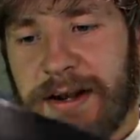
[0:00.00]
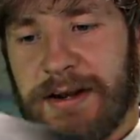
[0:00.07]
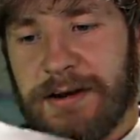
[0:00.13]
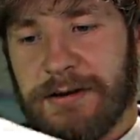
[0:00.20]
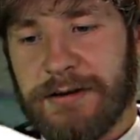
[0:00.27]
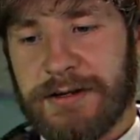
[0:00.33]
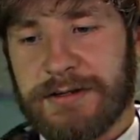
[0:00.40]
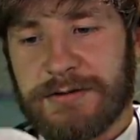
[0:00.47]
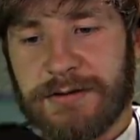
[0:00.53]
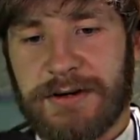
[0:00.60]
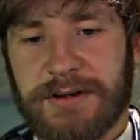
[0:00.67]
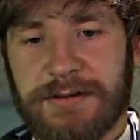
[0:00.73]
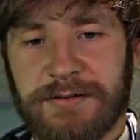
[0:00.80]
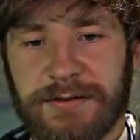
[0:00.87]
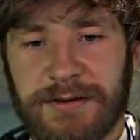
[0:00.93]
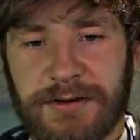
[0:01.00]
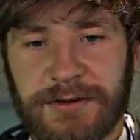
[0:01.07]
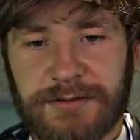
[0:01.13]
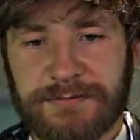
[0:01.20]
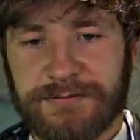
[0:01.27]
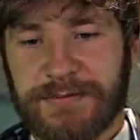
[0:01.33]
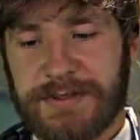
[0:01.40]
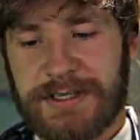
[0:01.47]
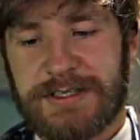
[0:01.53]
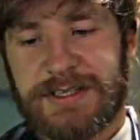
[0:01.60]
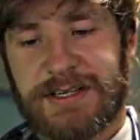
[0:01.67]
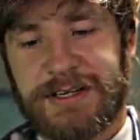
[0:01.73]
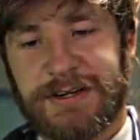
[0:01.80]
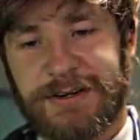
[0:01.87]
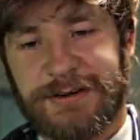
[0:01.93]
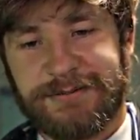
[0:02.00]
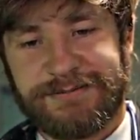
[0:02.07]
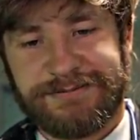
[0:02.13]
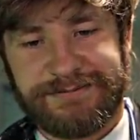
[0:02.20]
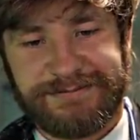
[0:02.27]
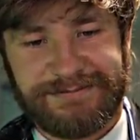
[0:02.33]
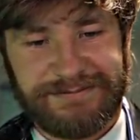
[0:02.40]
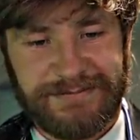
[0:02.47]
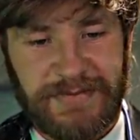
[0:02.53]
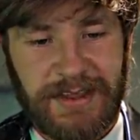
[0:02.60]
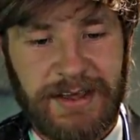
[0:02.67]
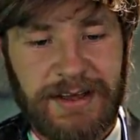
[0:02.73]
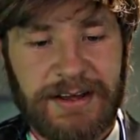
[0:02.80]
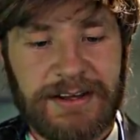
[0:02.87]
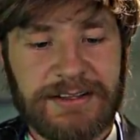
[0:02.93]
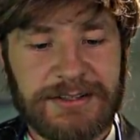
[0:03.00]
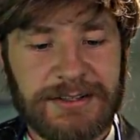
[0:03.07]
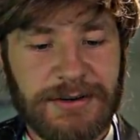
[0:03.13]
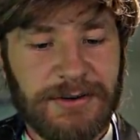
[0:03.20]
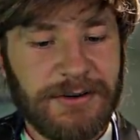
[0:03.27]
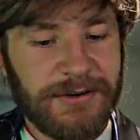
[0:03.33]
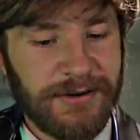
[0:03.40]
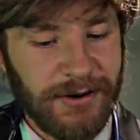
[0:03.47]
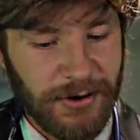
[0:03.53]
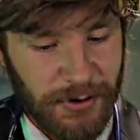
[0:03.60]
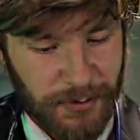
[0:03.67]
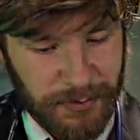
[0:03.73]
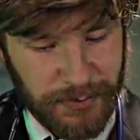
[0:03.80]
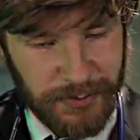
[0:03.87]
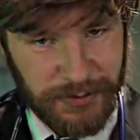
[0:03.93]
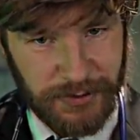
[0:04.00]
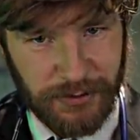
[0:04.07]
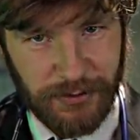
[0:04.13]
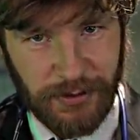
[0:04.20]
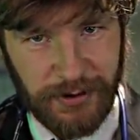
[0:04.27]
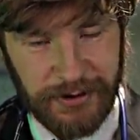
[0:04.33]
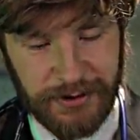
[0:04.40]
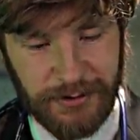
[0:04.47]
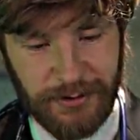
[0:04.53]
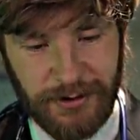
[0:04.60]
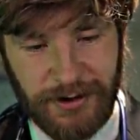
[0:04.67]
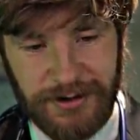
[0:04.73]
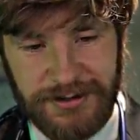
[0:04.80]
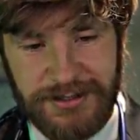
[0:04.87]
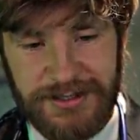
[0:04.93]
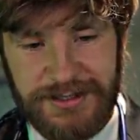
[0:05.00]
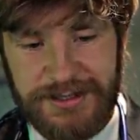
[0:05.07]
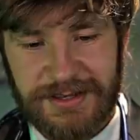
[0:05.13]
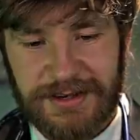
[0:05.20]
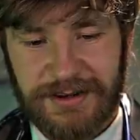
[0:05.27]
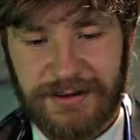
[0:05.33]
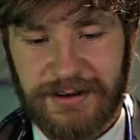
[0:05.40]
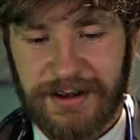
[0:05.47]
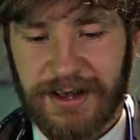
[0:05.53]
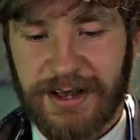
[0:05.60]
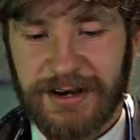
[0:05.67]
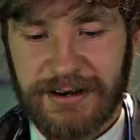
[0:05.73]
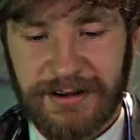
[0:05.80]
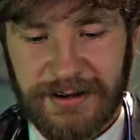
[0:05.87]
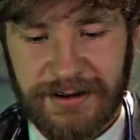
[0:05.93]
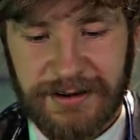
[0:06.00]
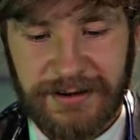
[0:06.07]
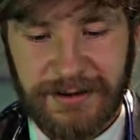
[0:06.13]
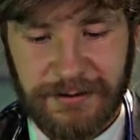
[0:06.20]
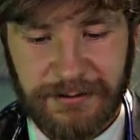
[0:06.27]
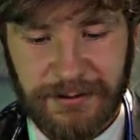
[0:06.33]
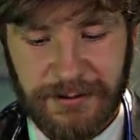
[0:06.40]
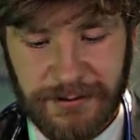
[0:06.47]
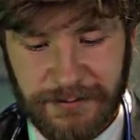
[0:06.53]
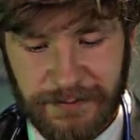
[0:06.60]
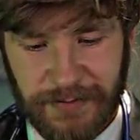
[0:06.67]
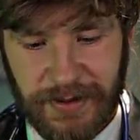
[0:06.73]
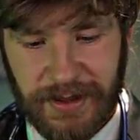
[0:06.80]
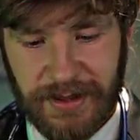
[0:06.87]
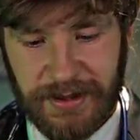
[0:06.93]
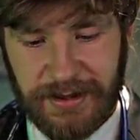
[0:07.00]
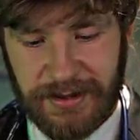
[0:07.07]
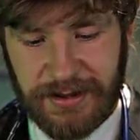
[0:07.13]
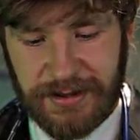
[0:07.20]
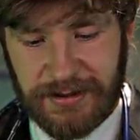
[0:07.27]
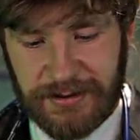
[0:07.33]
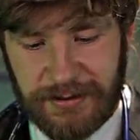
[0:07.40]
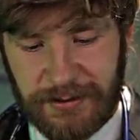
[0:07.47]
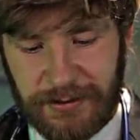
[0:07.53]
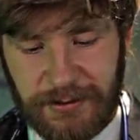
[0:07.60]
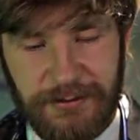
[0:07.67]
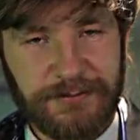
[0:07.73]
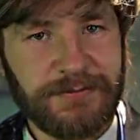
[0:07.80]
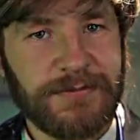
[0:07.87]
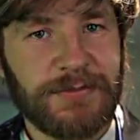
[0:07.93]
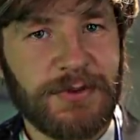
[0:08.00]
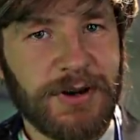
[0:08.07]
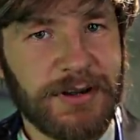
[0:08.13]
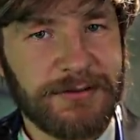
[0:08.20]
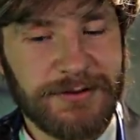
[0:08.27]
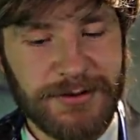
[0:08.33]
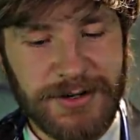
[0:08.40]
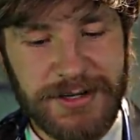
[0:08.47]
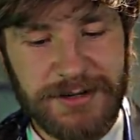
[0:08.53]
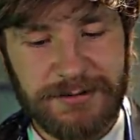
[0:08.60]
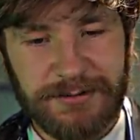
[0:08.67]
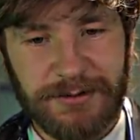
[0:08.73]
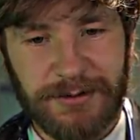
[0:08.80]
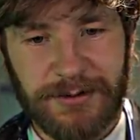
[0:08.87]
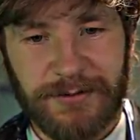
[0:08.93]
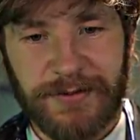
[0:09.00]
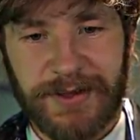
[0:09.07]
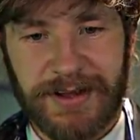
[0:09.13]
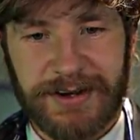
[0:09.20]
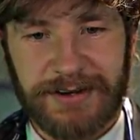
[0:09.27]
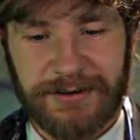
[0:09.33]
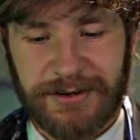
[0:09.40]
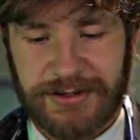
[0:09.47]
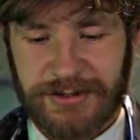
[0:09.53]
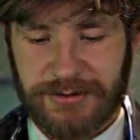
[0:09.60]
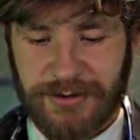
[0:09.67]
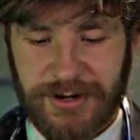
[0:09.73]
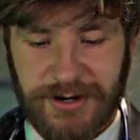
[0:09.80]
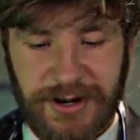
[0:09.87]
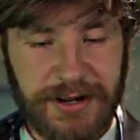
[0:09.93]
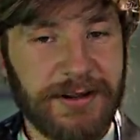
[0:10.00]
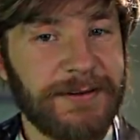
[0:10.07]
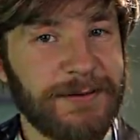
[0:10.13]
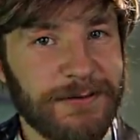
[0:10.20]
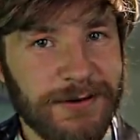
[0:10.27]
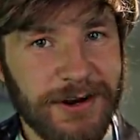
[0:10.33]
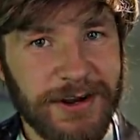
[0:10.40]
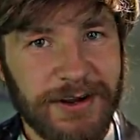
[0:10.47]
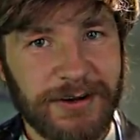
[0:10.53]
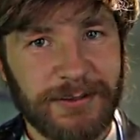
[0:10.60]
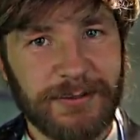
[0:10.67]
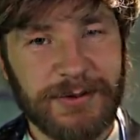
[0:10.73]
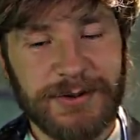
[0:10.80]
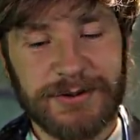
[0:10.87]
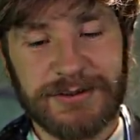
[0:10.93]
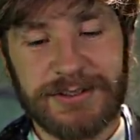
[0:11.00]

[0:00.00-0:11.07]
Now it's ready for you to take home. So I hope you like your glasses there, and they give you the relief you need for that eye strain, and they really help you.